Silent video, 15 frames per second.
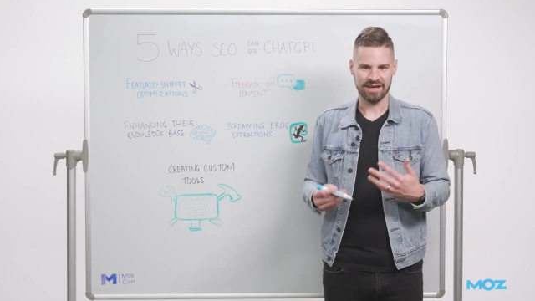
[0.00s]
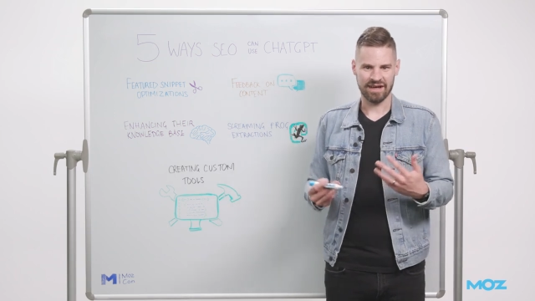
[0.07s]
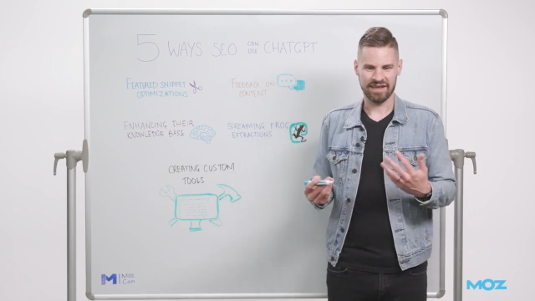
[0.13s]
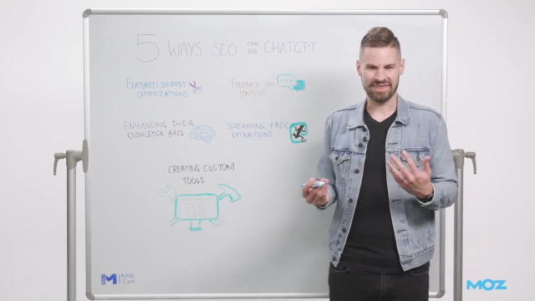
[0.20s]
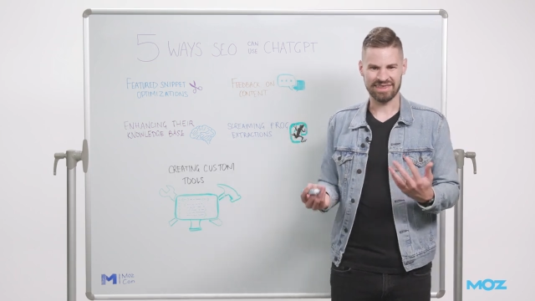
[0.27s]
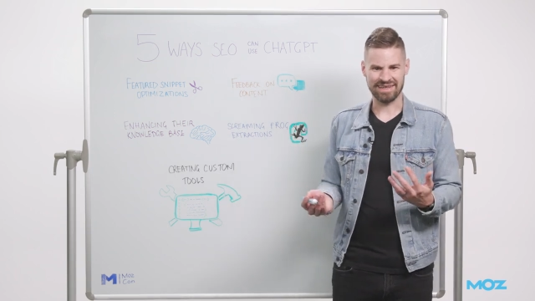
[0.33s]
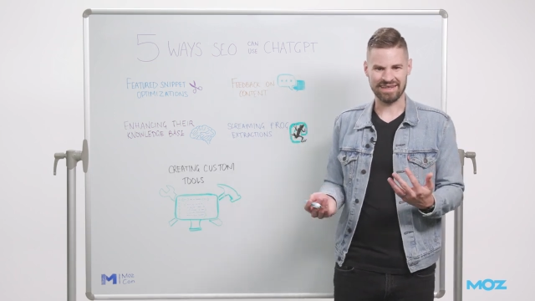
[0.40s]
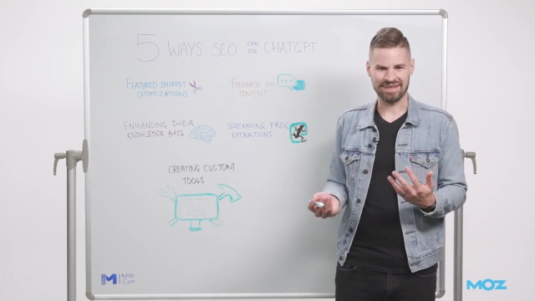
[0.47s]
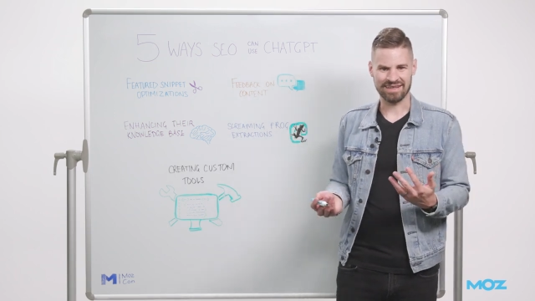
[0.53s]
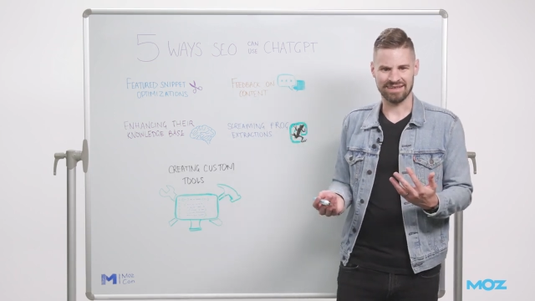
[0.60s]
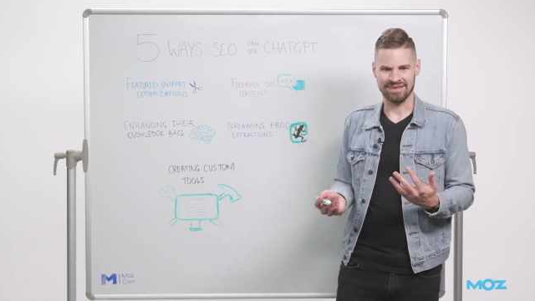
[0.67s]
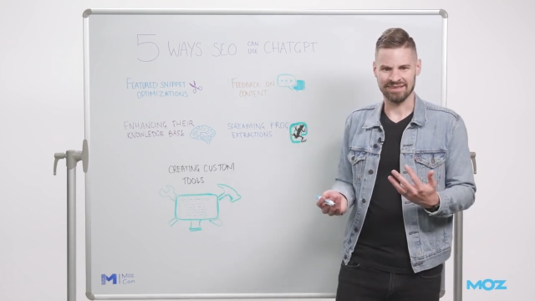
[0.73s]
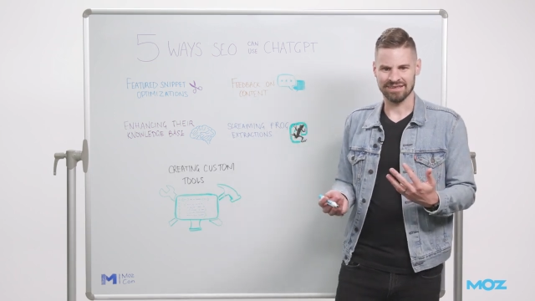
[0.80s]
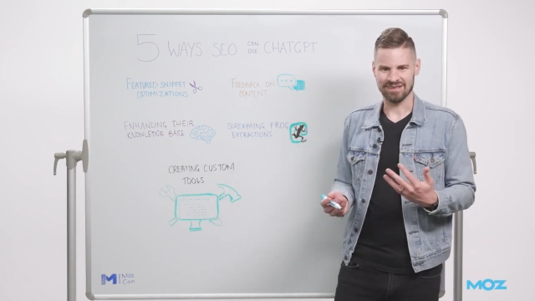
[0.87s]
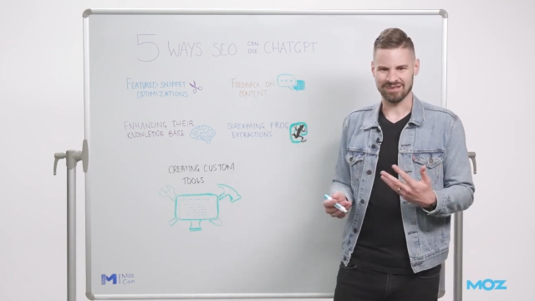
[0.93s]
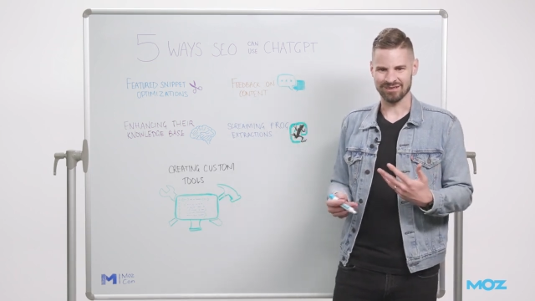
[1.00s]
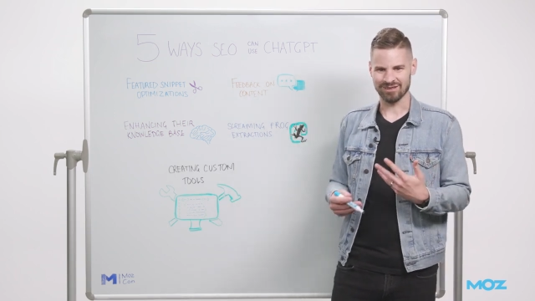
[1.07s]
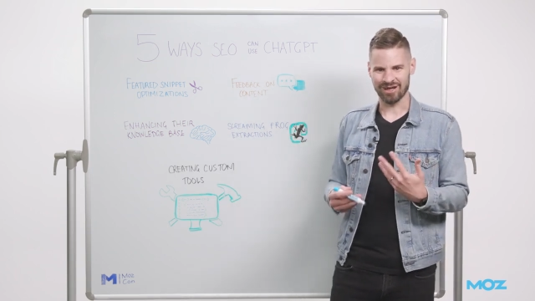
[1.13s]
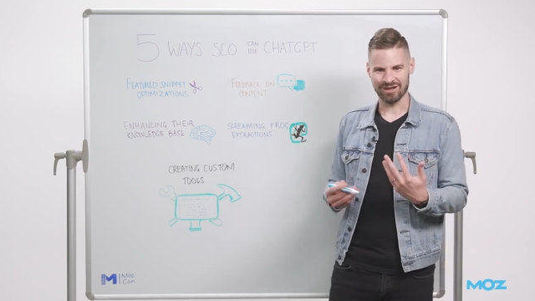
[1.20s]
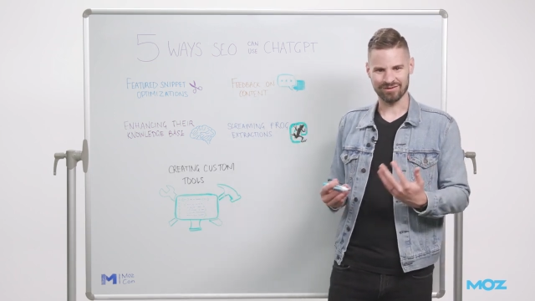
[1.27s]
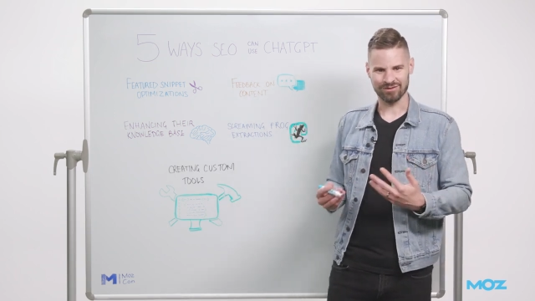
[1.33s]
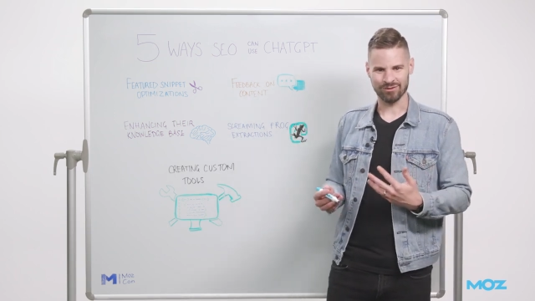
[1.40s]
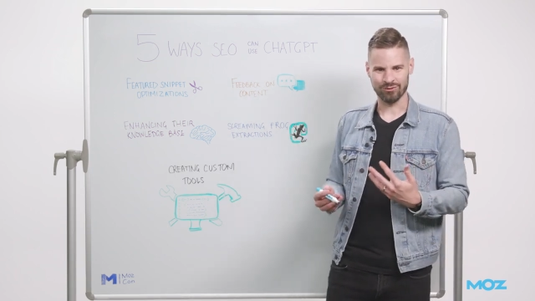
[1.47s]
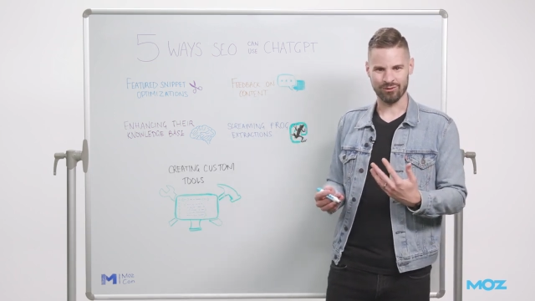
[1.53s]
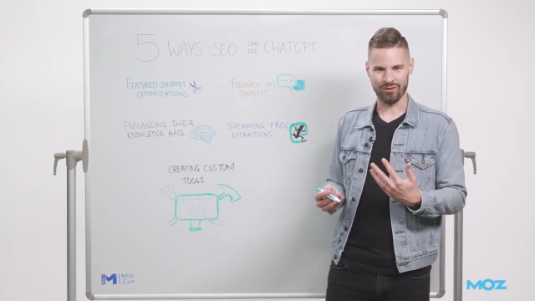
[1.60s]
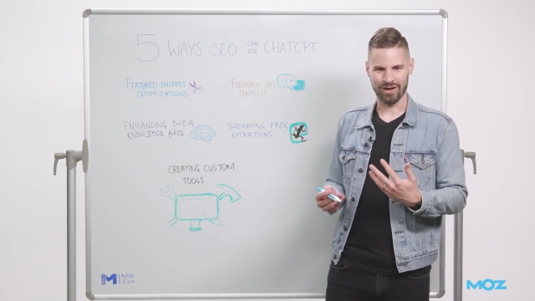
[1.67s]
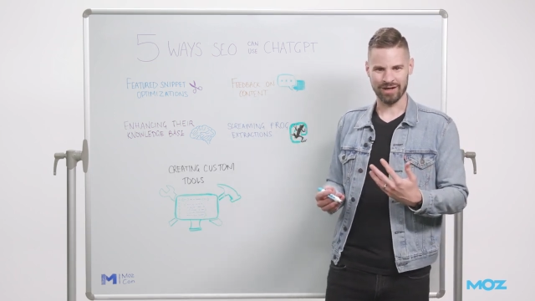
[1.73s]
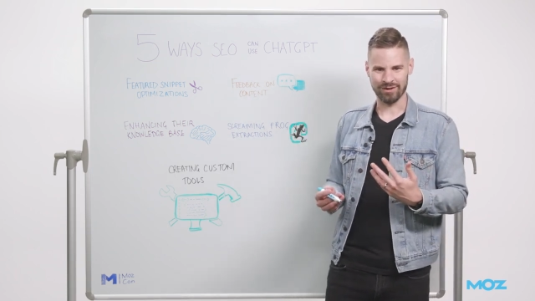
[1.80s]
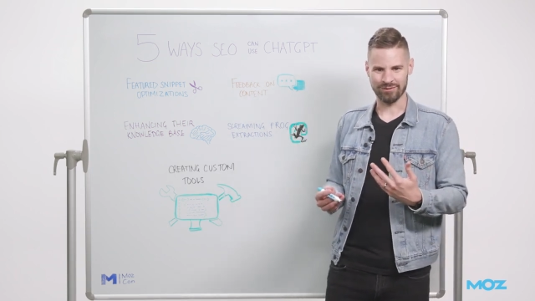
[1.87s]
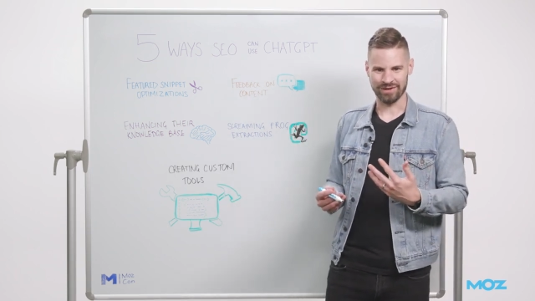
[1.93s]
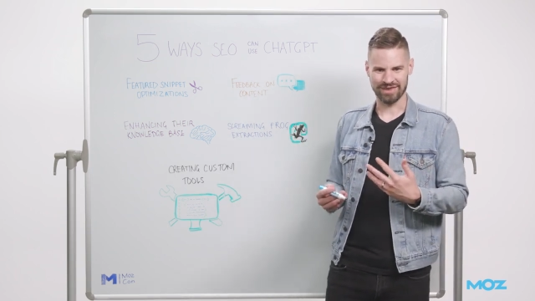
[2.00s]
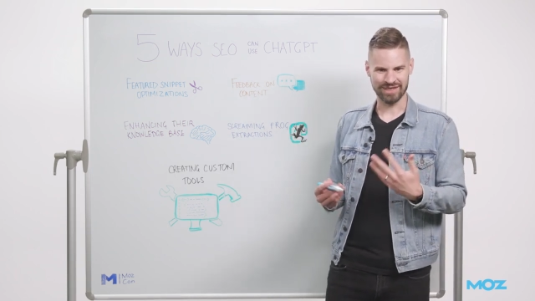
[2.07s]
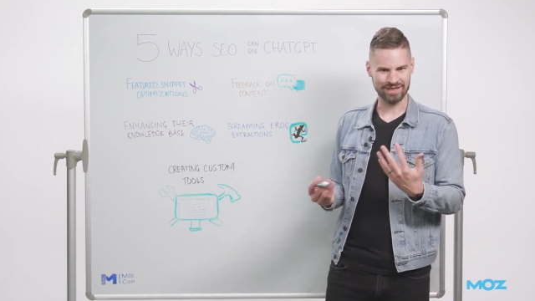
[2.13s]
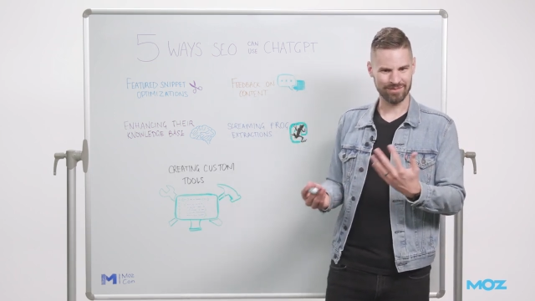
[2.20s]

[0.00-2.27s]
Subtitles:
I think a lot of the way we think